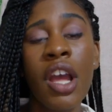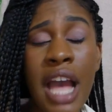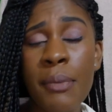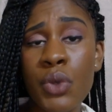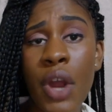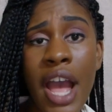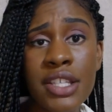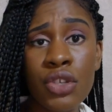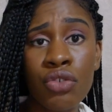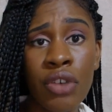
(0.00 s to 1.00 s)
Times Square
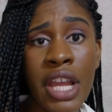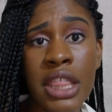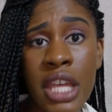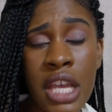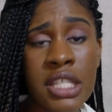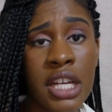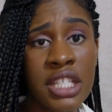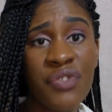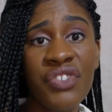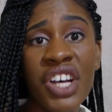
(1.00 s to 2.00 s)
has great things and
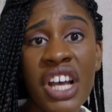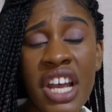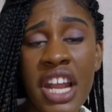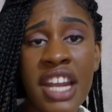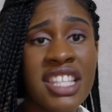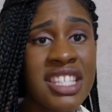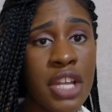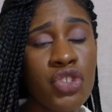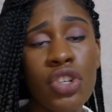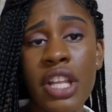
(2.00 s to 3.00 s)
it's fun and it's
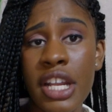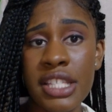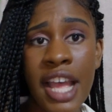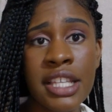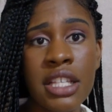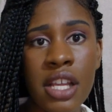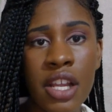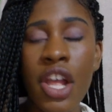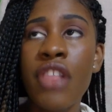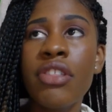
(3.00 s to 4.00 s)
central and it's
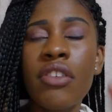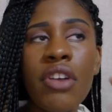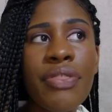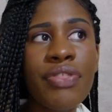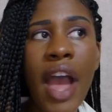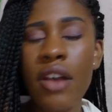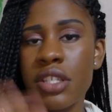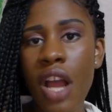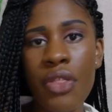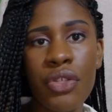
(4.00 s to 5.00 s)
excellent. There are
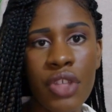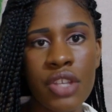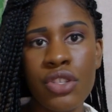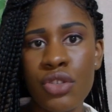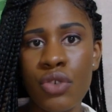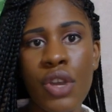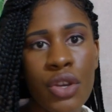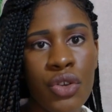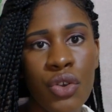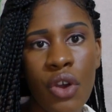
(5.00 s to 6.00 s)
1,000 other things to do
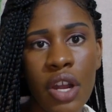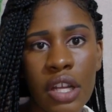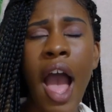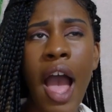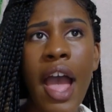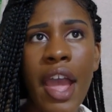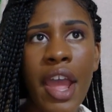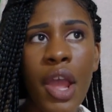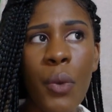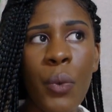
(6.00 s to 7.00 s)
in New York.
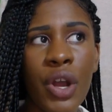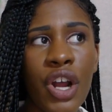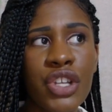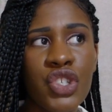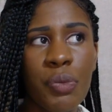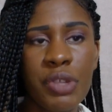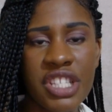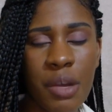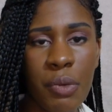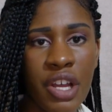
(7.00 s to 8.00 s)
I went on a trip with
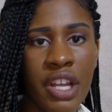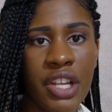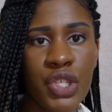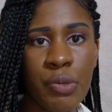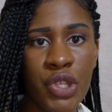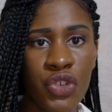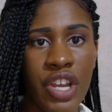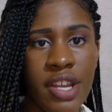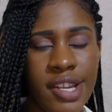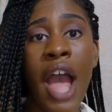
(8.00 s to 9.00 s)
someone to
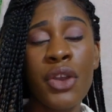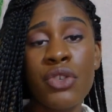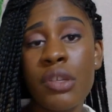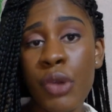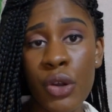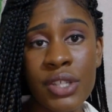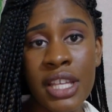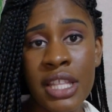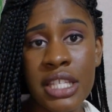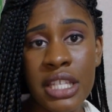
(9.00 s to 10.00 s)
Madrid. I knew some girls
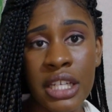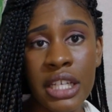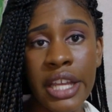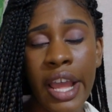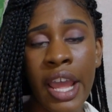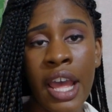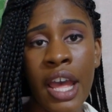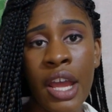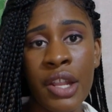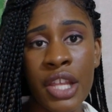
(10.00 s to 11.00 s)
in the city
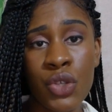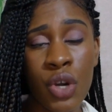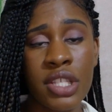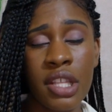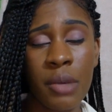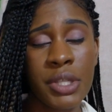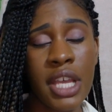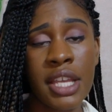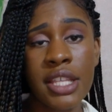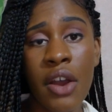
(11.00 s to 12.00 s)
and they told us that they would
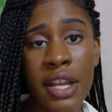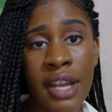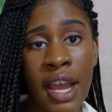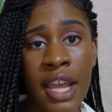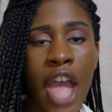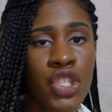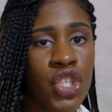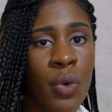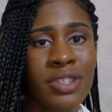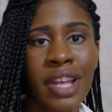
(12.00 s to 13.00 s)
take us out at night and
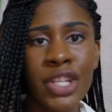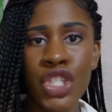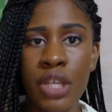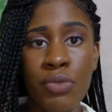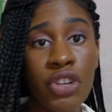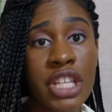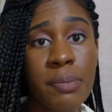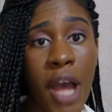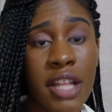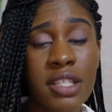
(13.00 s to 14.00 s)
show us like cheap drink
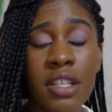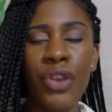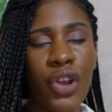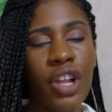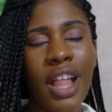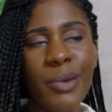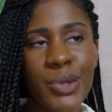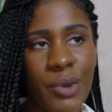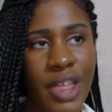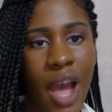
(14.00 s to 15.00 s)
spots. The girl I
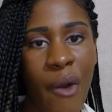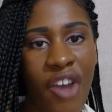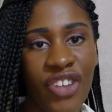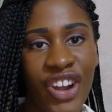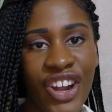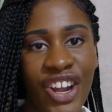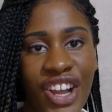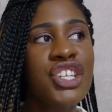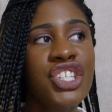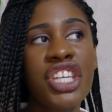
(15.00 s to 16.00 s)
was with, however,
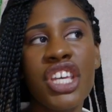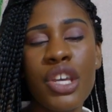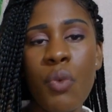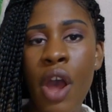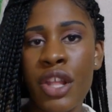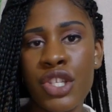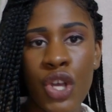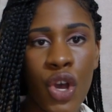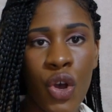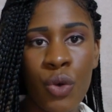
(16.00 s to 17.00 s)
she wanted to
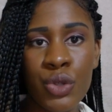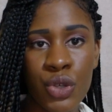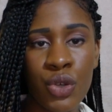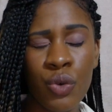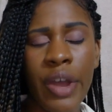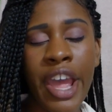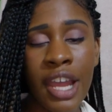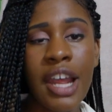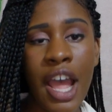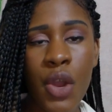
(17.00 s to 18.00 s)
go to,
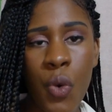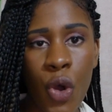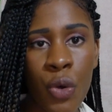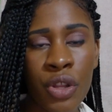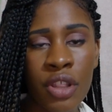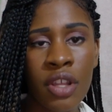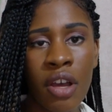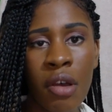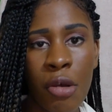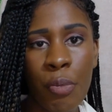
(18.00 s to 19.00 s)
and I quote,
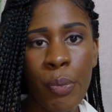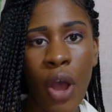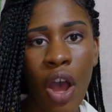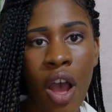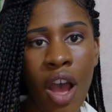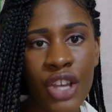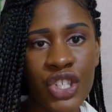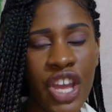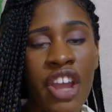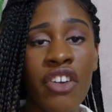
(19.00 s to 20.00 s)
the
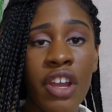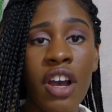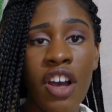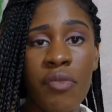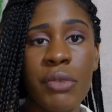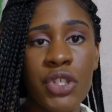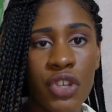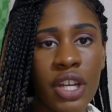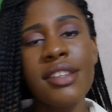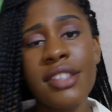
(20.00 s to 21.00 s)
posh area of
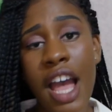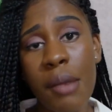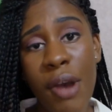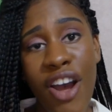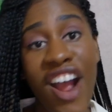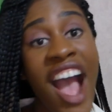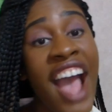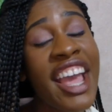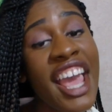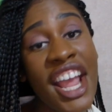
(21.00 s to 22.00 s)
Madrid. Sidebar,
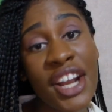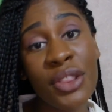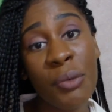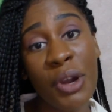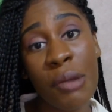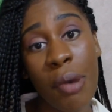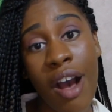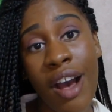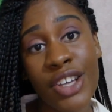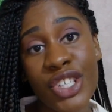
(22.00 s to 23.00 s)
I hate the word
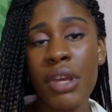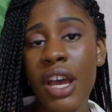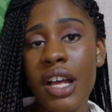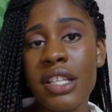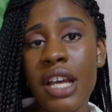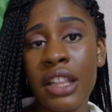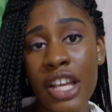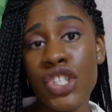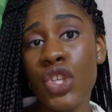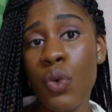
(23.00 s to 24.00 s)
posh because
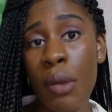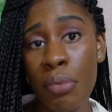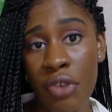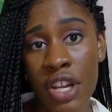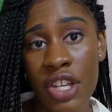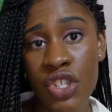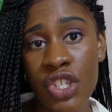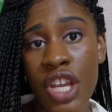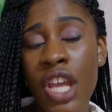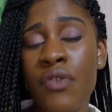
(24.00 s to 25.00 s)
unless you are
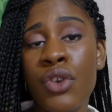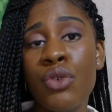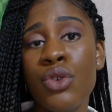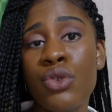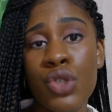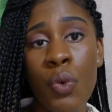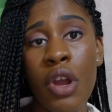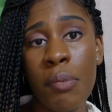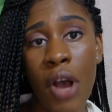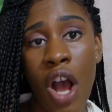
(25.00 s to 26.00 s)
British, if you use the
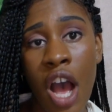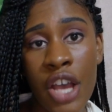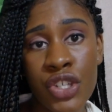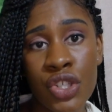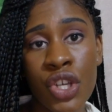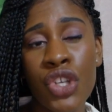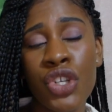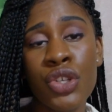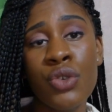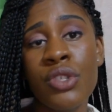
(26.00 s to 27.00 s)
word posh,
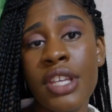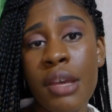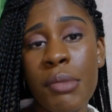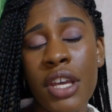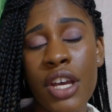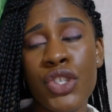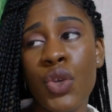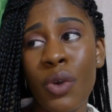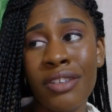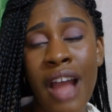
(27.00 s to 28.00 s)
you're using it because
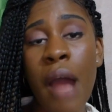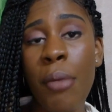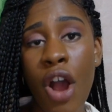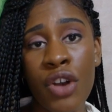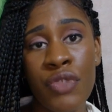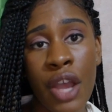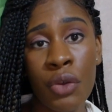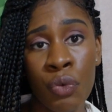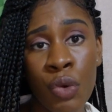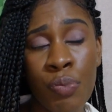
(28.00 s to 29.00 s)
you are not part of that
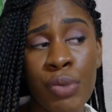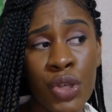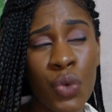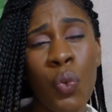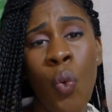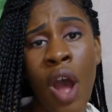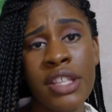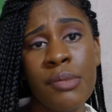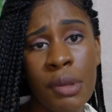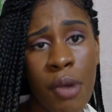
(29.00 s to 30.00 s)
group, but you
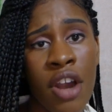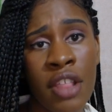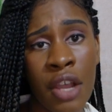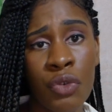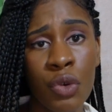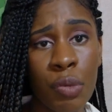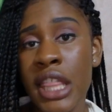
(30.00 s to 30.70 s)
want to be part of that group.